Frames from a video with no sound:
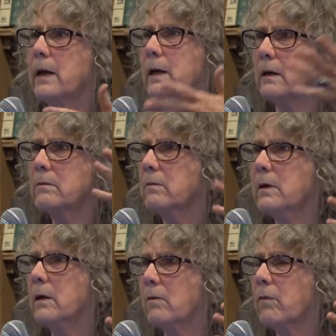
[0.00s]
a
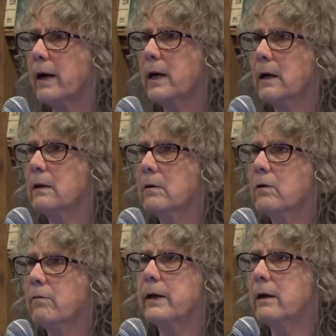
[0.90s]
you know writing
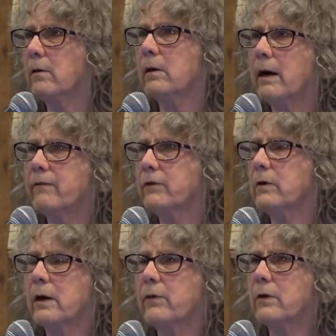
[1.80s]
career after
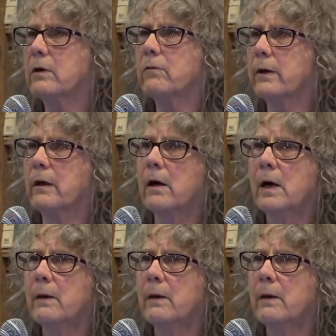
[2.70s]
another career.